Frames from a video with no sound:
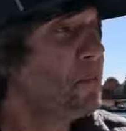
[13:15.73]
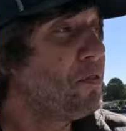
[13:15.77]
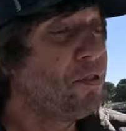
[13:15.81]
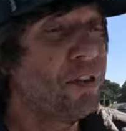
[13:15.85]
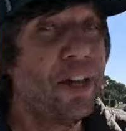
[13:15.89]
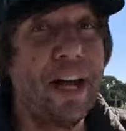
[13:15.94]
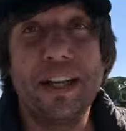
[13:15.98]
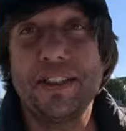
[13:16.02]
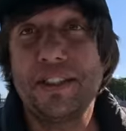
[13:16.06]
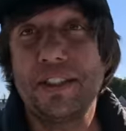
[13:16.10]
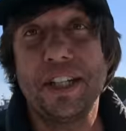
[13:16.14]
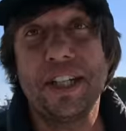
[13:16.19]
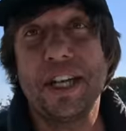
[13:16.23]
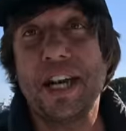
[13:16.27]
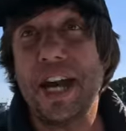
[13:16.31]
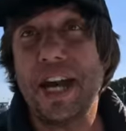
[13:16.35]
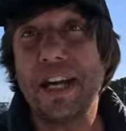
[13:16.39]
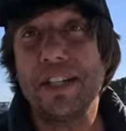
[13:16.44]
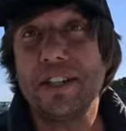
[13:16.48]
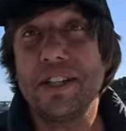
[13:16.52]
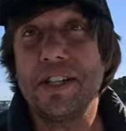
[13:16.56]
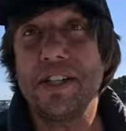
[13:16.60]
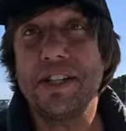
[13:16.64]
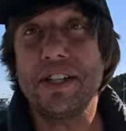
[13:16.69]
flashy
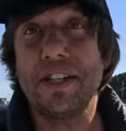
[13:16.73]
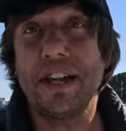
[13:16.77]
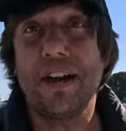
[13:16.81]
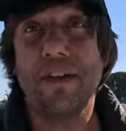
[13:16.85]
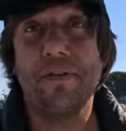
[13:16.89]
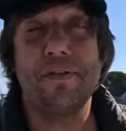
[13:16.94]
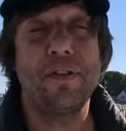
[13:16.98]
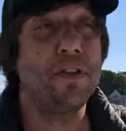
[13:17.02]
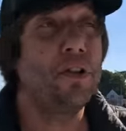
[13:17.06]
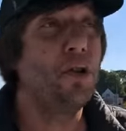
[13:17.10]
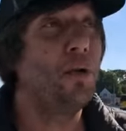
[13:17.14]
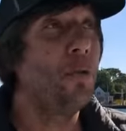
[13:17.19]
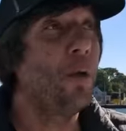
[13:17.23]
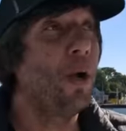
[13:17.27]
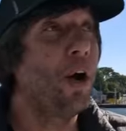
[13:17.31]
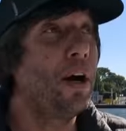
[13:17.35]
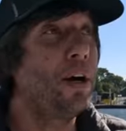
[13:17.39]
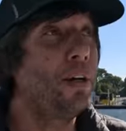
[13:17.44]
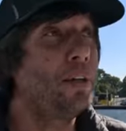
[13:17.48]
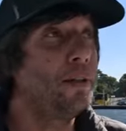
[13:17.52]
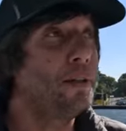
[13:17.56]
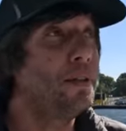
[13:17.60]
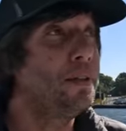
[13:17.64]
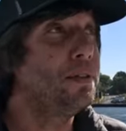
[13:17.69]
cashy stuff and you
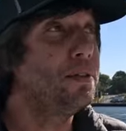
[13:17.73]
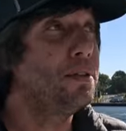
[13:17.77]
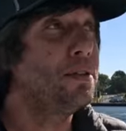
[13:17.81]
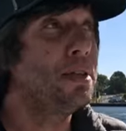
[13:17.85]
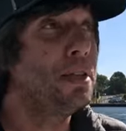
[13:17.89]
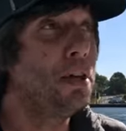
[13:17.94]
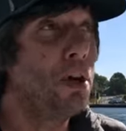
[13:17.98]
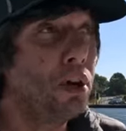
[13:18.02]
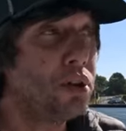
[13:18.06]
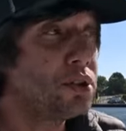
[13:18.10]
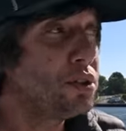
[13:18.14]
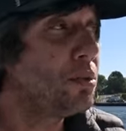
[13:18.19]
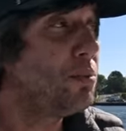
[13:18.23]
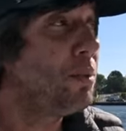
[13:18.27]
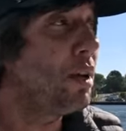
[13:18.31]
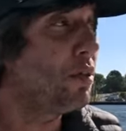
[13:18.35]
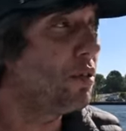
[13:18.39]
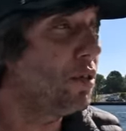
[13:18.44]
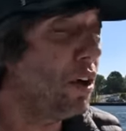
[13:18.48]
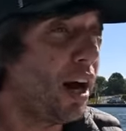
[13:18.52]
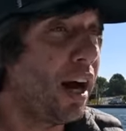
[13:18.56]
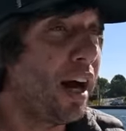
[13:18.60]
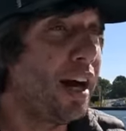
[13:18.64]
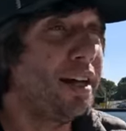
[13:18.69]
want the
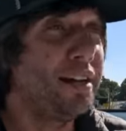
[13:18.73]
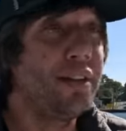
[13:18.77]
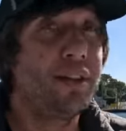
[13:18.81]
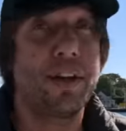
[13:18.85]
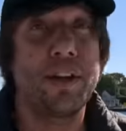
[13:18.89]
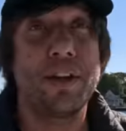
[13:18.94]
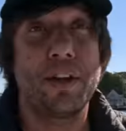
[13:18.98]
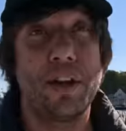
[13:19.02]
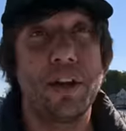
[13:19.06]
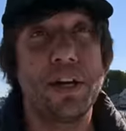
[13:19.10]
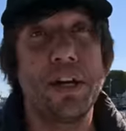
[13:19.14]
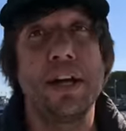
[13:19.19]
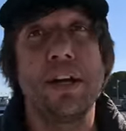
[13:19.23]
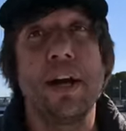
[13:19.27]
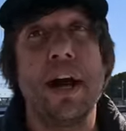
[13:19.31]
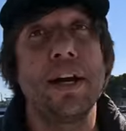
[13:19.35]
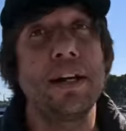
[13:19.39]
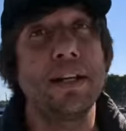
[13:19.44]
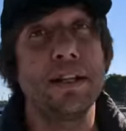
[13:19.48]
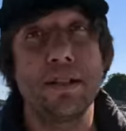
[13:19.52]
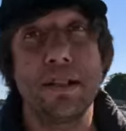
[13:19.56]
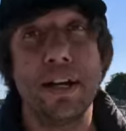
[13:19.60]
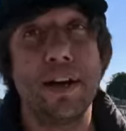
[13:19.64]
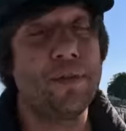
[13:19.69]
ultimate ride, the
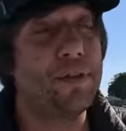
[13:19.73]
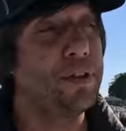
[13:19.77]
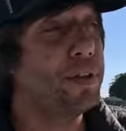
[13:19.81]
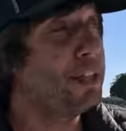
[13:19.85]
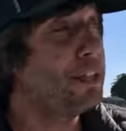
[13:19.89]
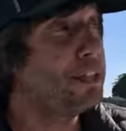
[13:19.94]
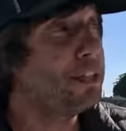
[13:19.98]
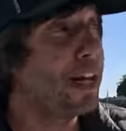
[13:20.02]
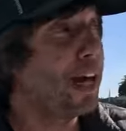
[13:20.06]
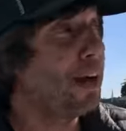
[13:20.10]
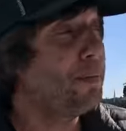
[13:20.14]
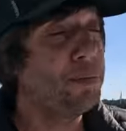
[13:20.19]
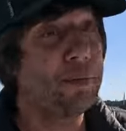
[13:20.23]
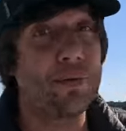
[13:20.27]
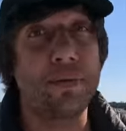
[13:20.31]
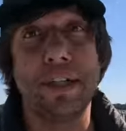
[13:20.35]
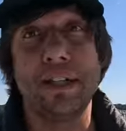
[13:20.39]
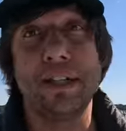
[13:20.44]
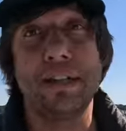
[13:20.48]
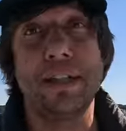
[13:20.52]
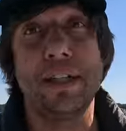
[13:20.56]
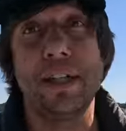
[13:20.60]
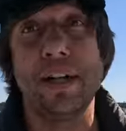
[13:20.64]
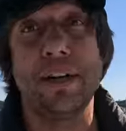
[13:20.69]
thirty-nine is definitely top
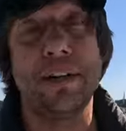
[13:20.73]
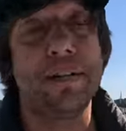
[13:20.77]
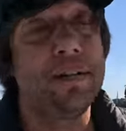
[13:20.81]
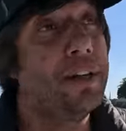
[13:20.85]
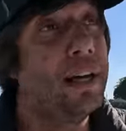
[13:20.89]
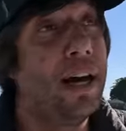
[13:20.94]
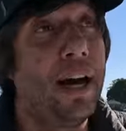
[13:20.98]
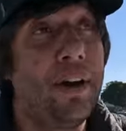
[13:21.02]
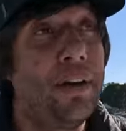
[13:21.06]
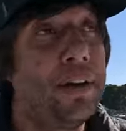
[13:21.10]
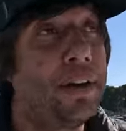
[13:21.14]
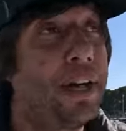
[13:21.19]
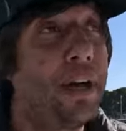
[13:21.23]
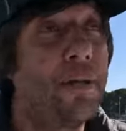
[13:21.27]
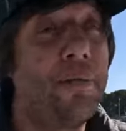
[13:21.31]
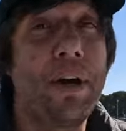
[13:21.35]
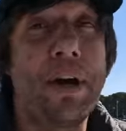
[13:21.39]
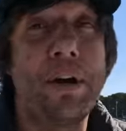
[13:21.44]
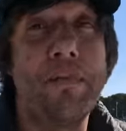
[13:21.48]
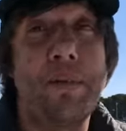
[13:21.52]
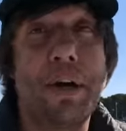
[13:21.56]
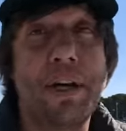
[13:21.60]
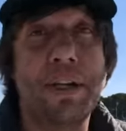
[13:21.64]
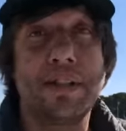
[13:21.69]
three tier. I don't care
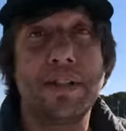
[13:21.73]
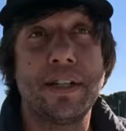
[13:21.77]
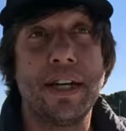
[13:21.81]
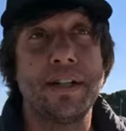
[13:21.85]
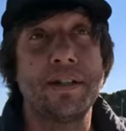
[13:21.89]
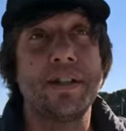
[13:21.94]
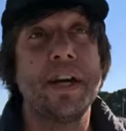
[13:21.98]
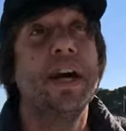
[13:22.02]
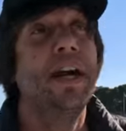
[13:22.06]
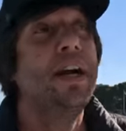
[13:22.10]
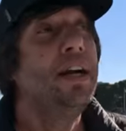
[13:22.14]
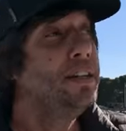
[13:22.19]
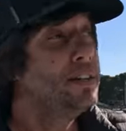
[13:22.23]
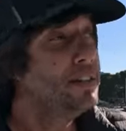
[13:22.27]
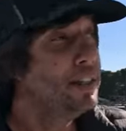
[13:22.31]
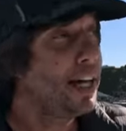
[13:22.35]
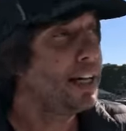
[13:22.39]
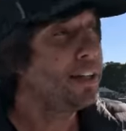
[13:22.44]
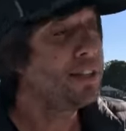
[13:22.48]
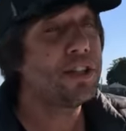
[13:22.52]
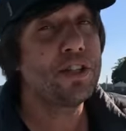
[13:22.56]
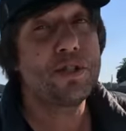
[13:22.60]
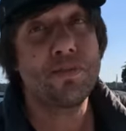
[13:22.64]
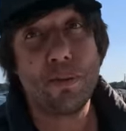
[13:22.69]
what anybody says.
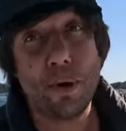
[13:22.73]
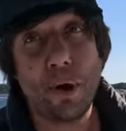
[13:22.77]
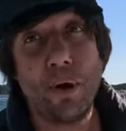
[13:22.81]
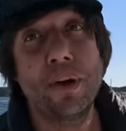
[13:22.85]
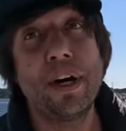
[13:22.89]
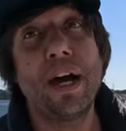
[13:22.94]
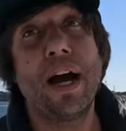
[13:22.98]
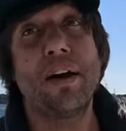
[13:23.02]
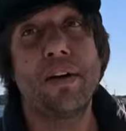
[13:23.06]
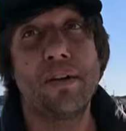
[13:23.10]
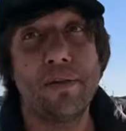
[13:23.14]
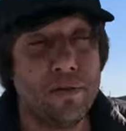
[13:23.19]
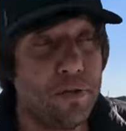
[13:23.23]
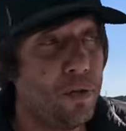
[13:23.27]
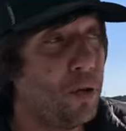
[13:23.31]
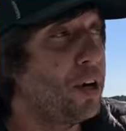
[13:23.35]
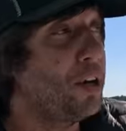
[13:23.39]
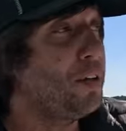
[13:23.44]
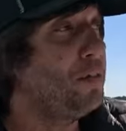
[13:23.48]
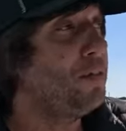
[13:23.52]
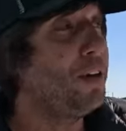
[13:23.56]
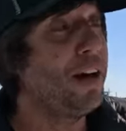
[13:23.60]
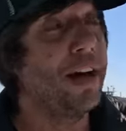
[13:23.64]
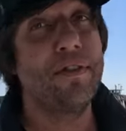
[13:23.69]
Take this boat out in
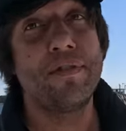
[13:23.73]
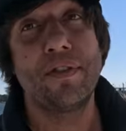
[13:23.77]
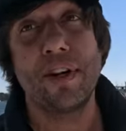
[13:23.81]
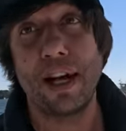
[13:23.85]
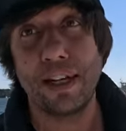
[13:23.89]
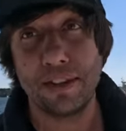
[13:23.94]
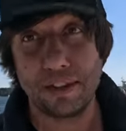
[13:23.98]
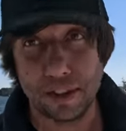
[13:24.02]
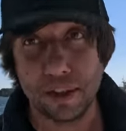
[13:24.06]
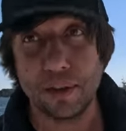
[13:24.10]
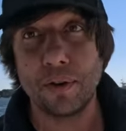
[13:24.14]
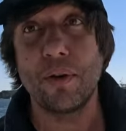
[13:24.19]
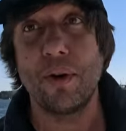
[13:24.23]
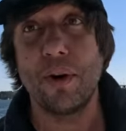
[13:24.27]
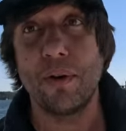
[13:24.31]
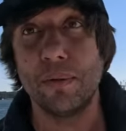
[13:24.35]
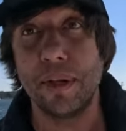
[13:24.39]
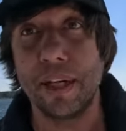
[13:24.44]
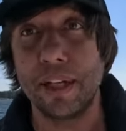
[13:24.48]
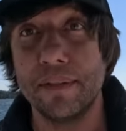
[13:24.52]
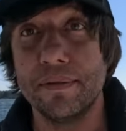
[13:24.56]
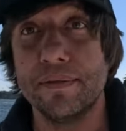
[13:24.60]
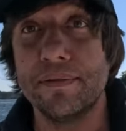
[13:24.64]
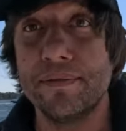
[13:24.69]
forty-five knots and call me.